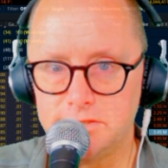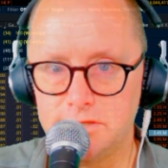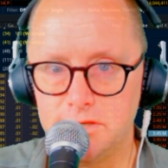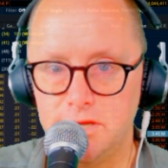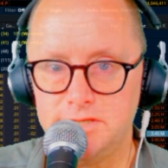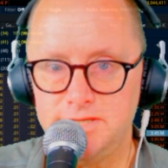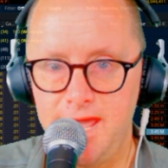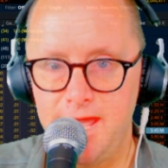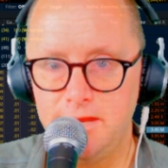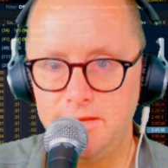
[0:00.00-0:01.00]
to
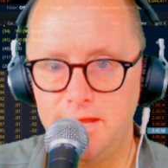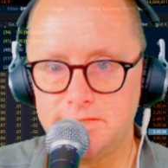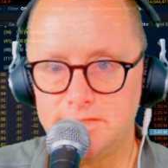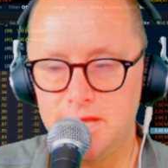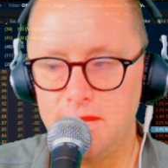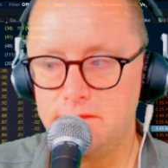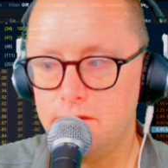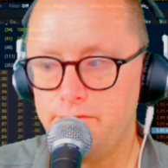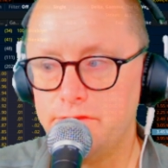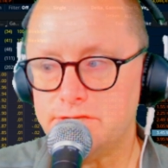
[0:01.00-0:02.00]
10 and stay
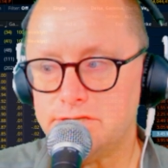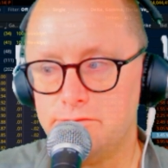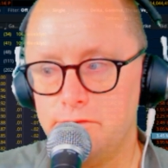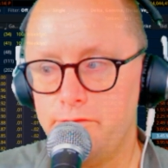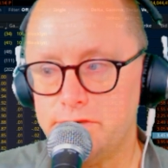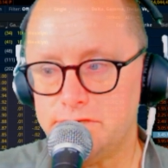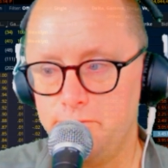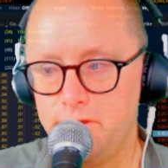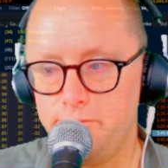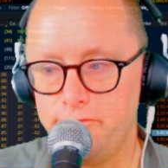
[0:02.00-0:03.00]
there for this to reverse
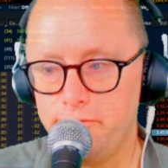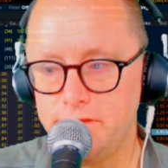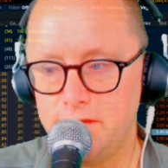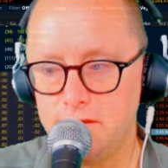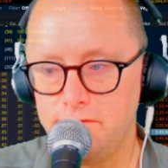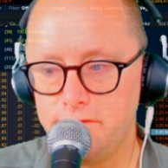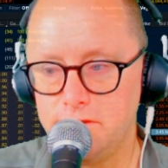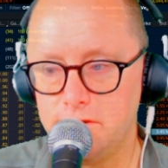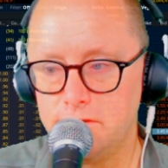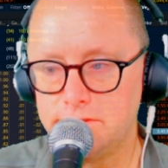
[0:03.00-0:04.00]
split before the end of the
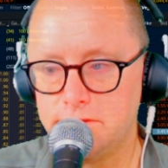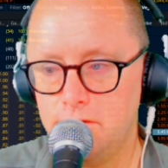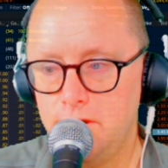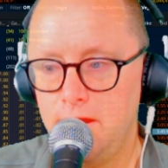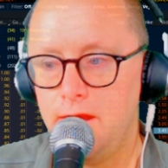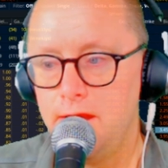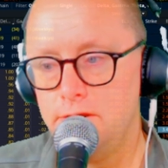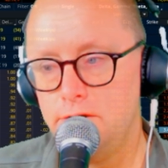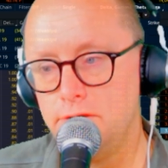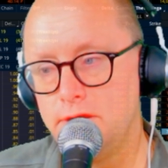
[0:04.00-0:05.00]
year. So I
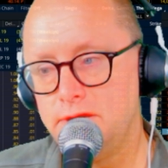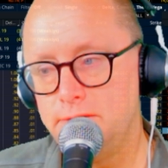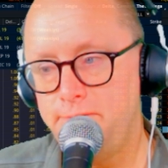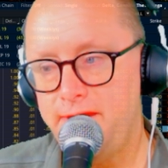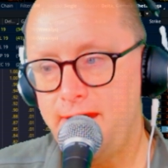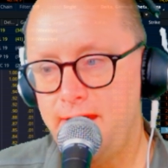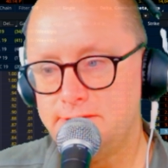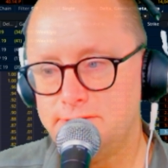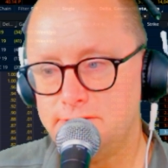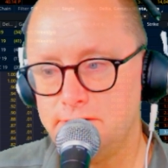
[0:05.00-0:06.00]
know looking in the
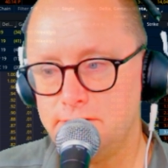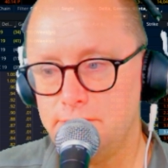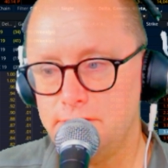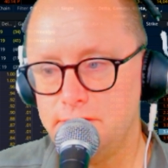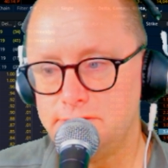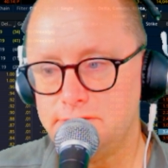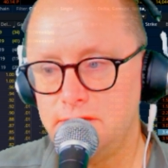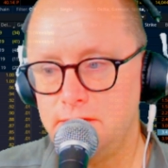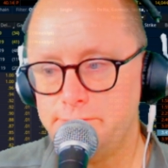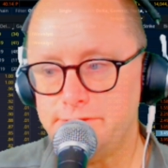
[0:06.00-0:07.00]
past, it
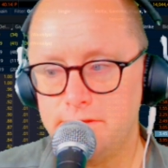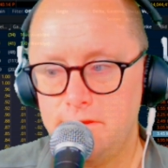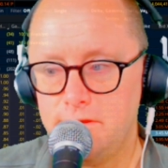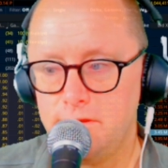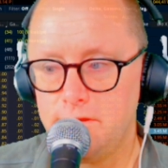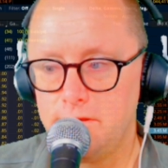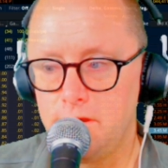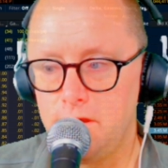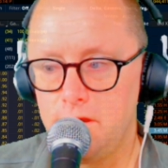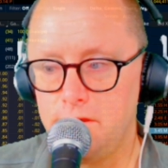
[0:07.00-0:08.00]
seems
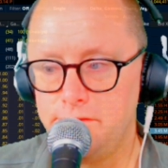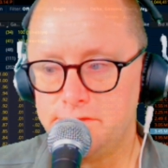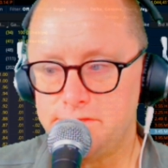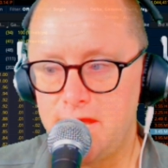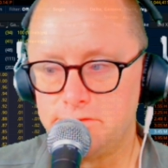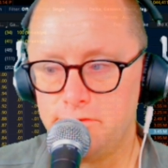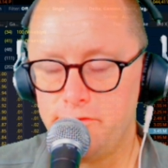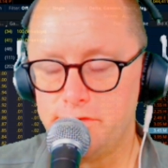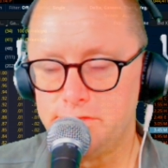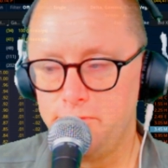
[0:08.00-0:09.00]
this has
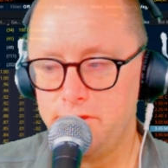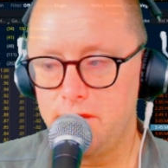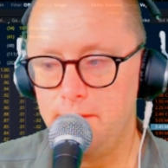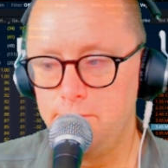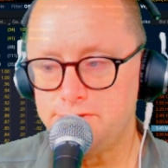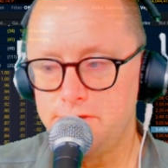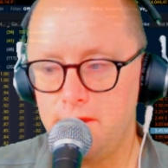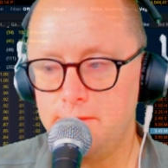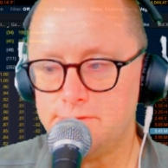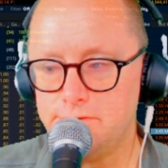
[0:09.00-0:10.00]
reverse split a couple
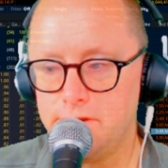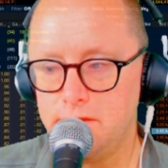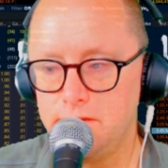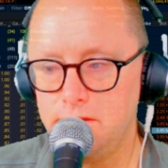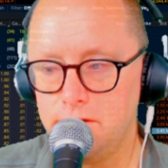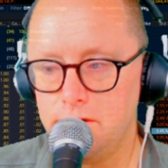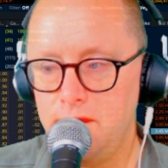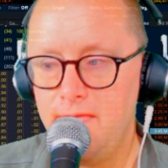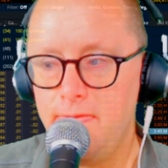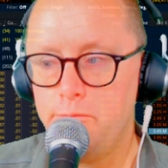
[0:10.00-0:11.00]
times during a year.
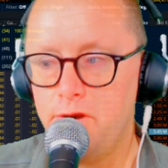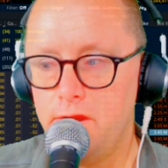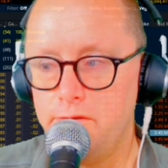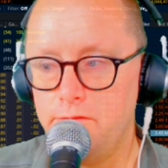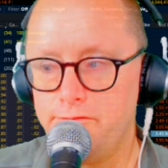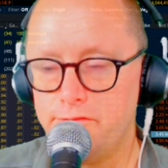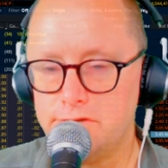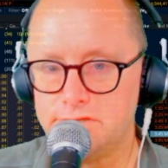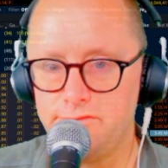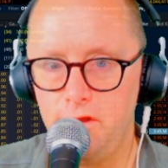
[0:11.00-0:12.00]
But
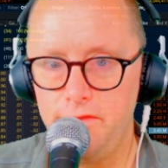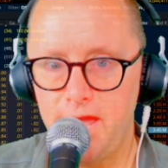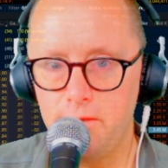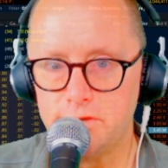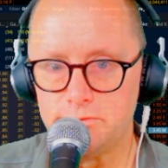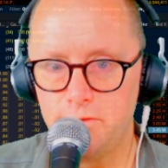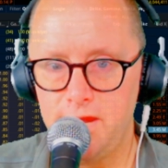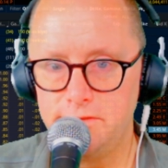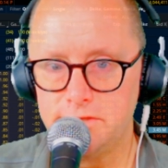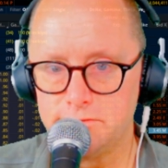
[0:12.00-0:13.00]
first of all, that was
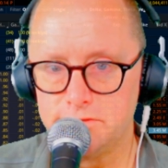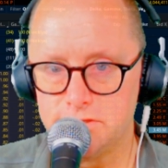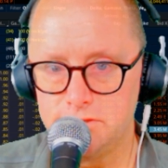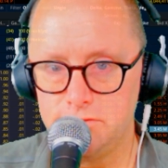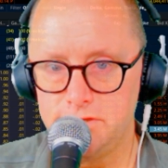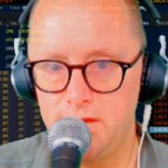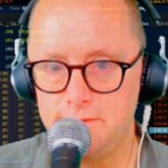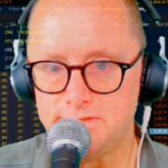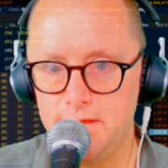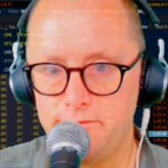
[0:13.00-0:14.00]
when this was a 2
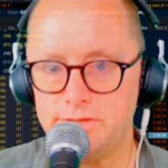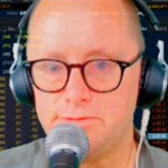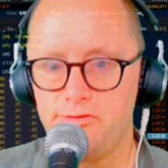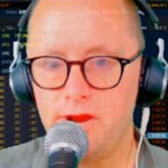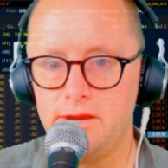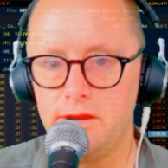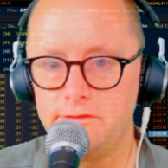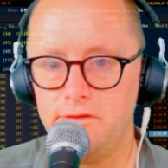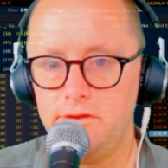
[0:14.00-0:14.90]
times leverage product.